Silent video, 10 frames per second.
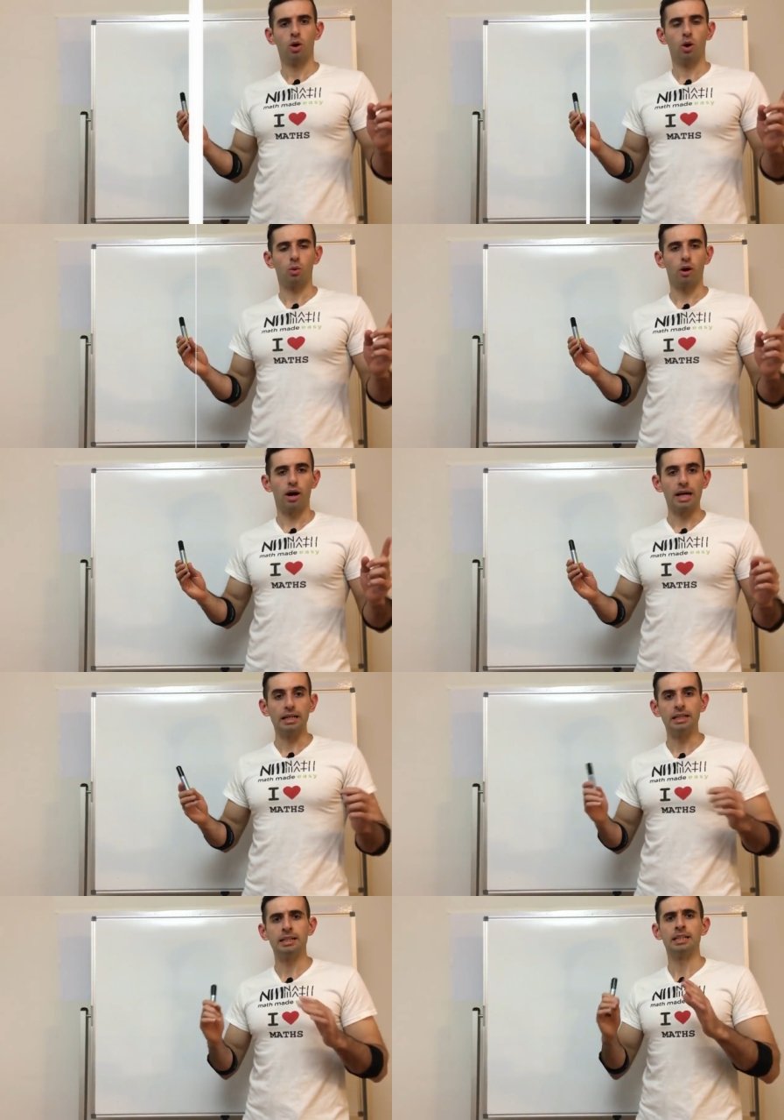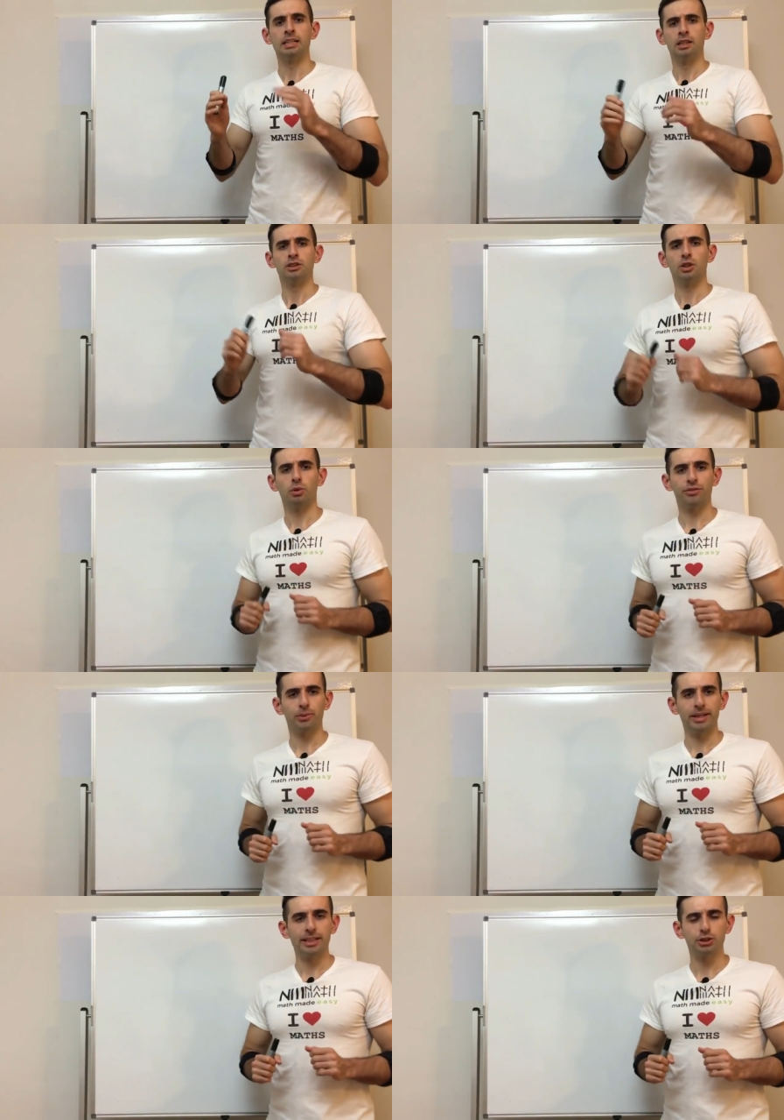Alright, so what are
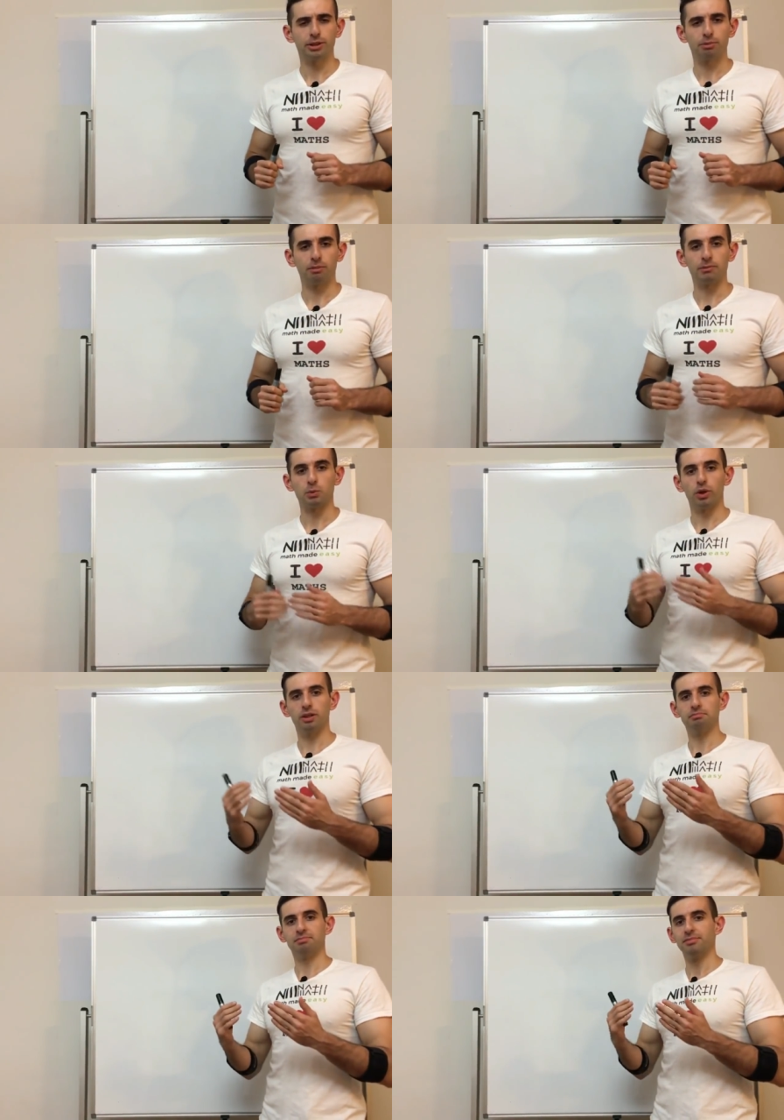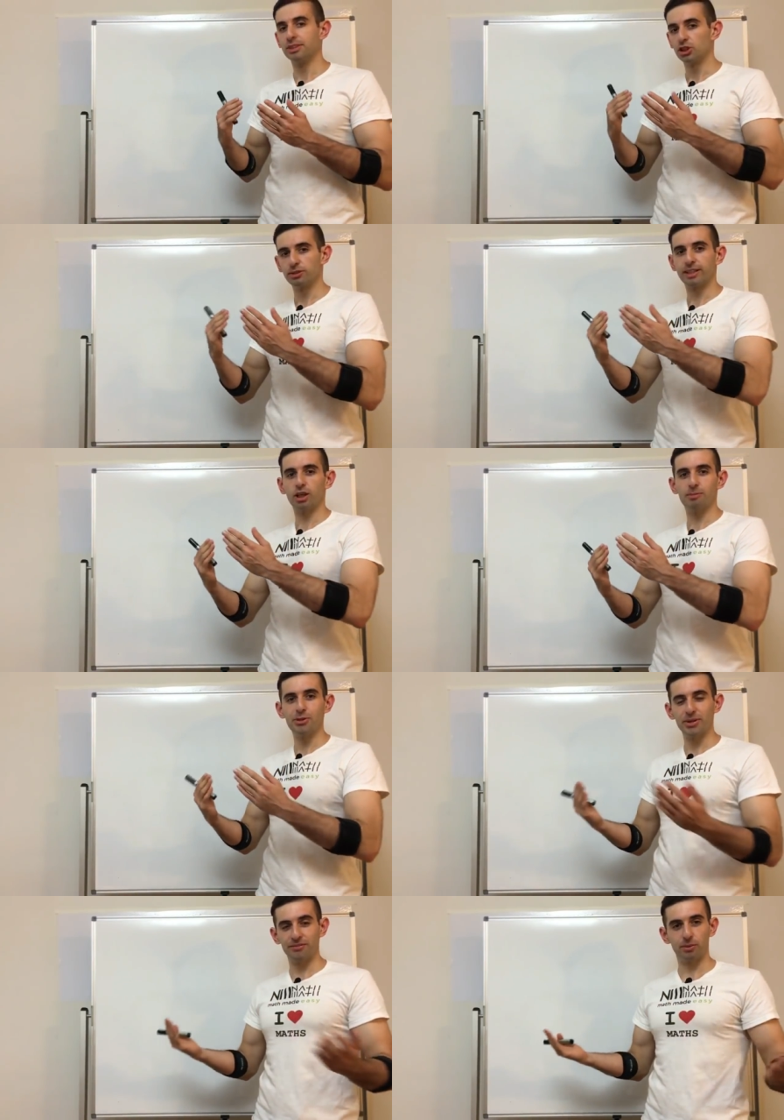3D trig problems? Well, it's
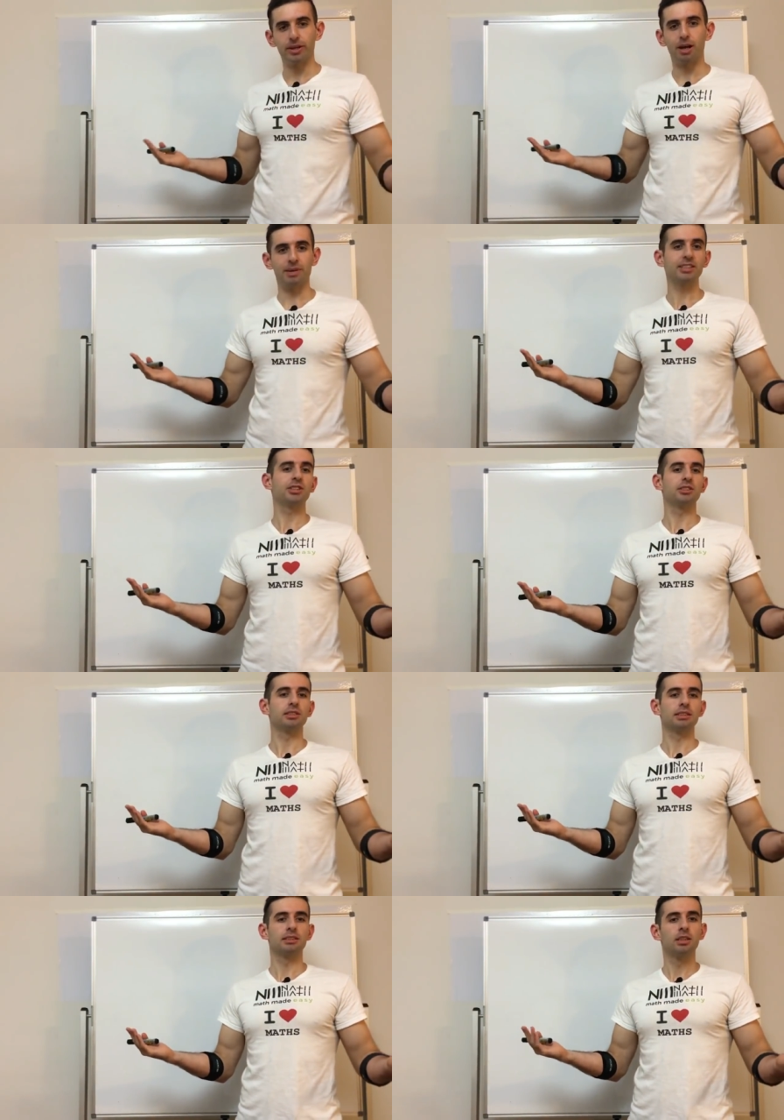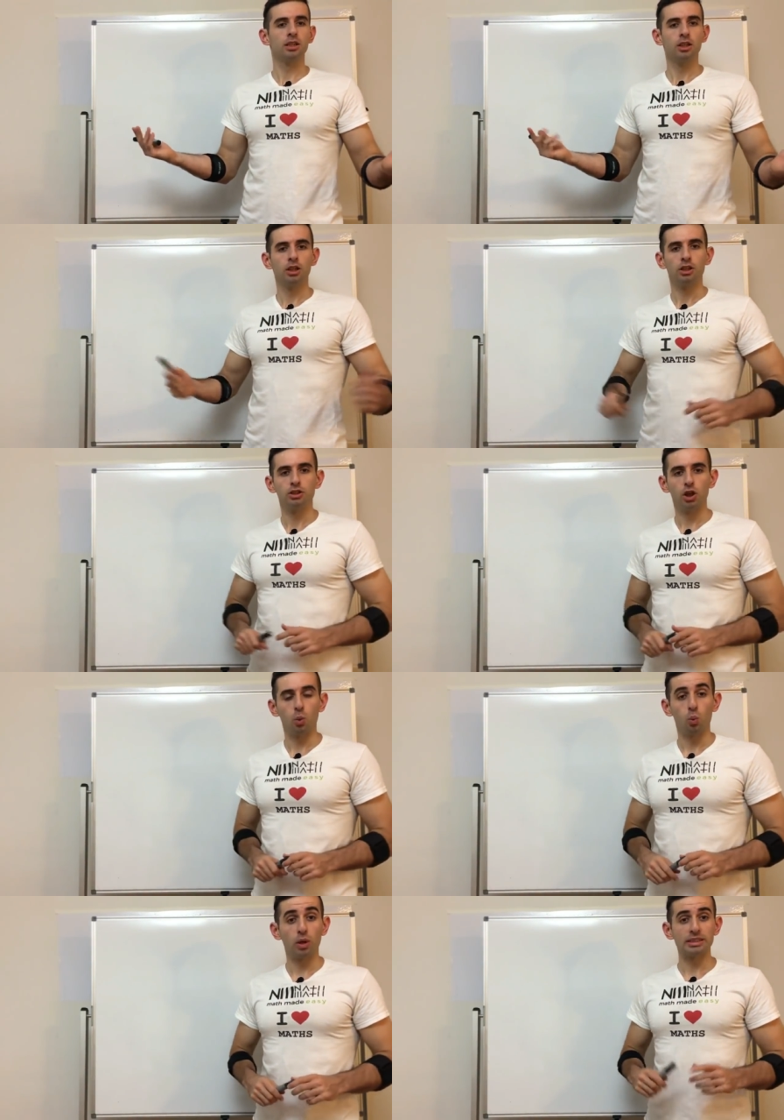trigonometry in 3 dimensions.
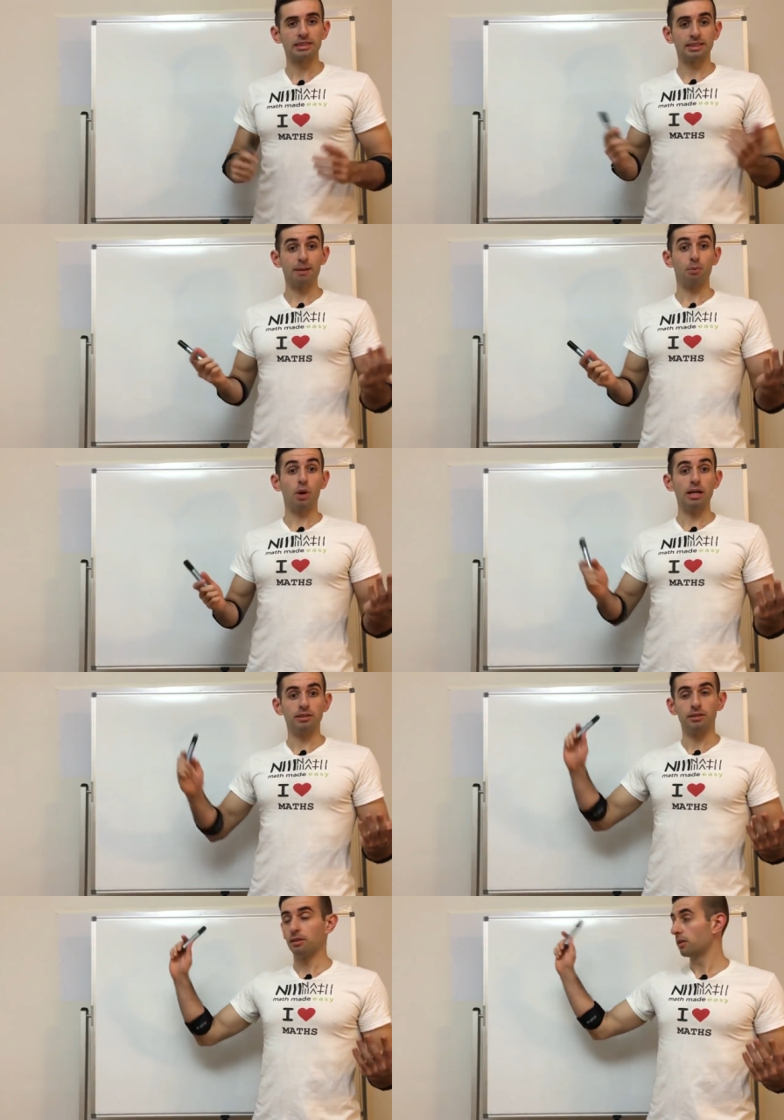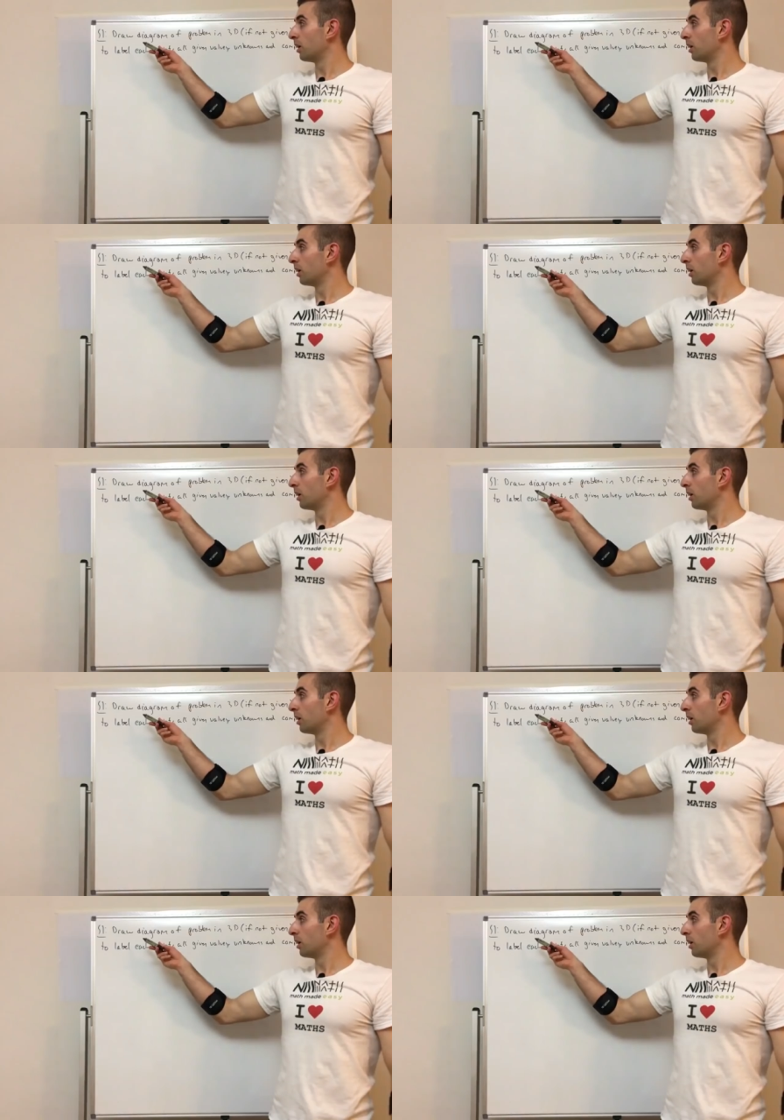So what's step 1?